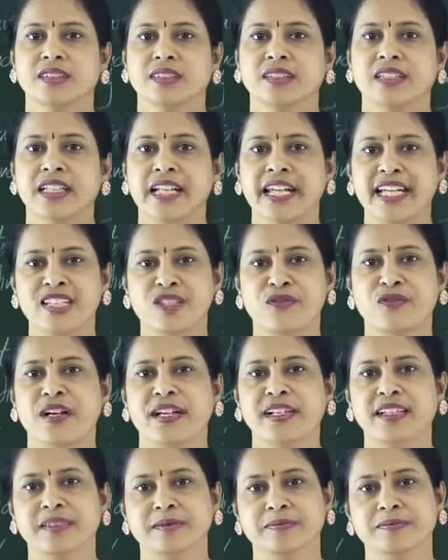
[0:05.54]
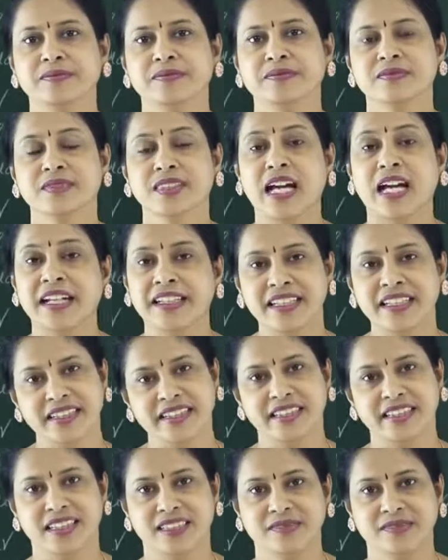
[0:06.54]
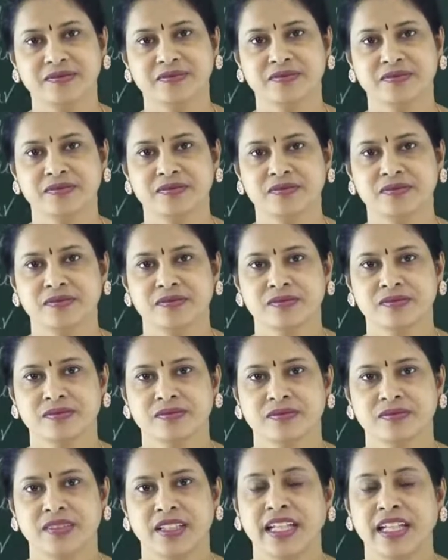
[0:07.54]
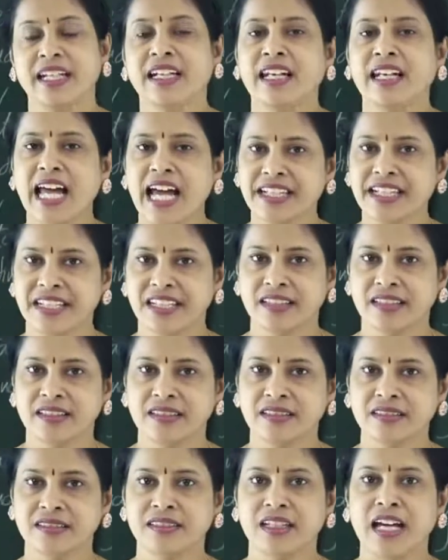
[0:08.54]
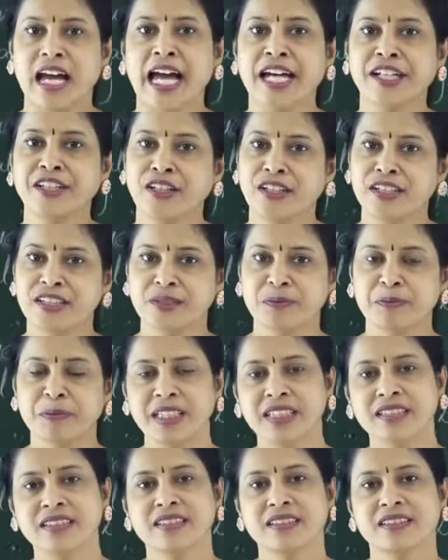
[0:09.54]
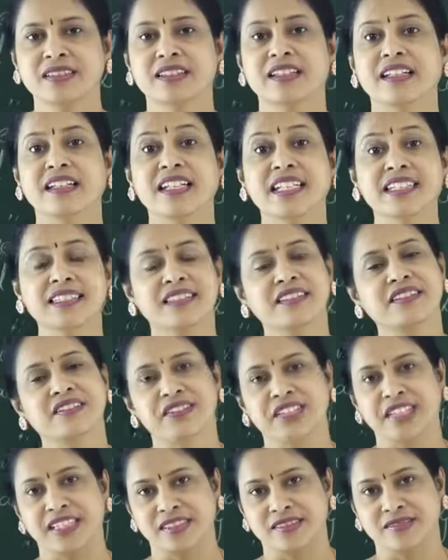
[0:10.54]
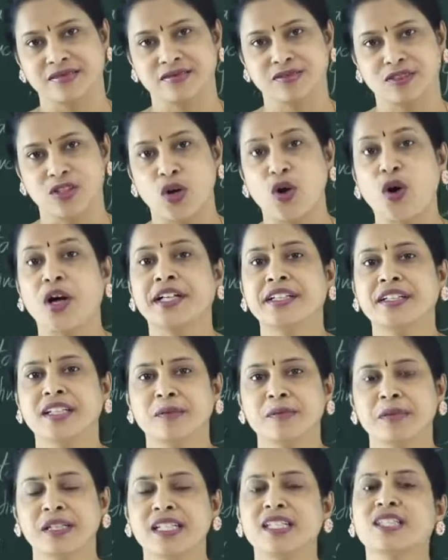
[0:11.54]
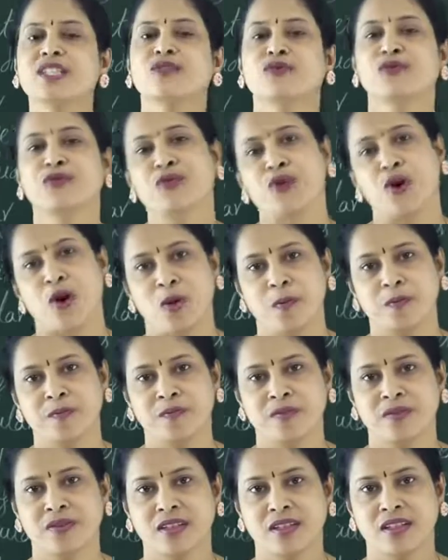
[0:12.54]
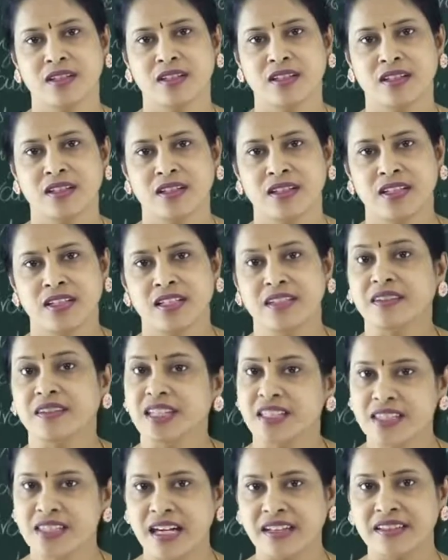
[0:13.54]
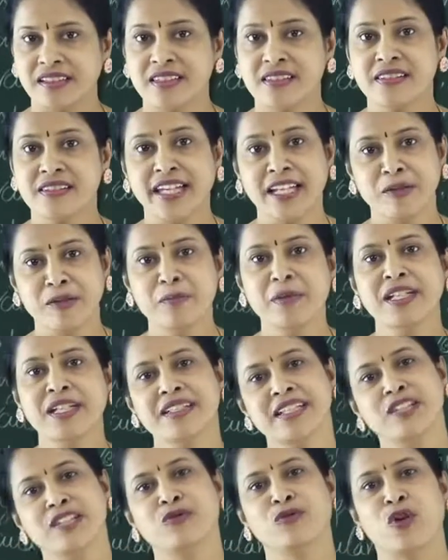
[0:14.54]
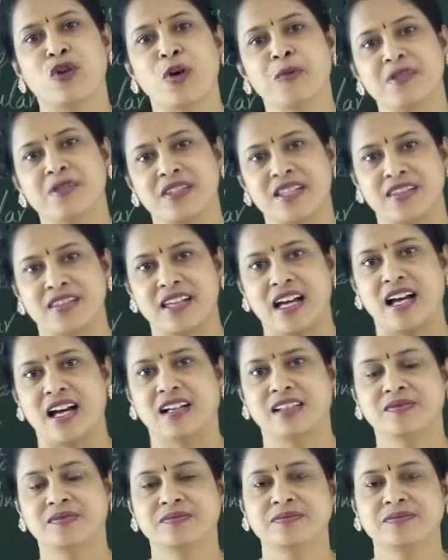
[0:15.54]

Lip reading: The next phylum, Annelida. In Latin, annulus means little ring, oida means form. These are the segmented worms these are.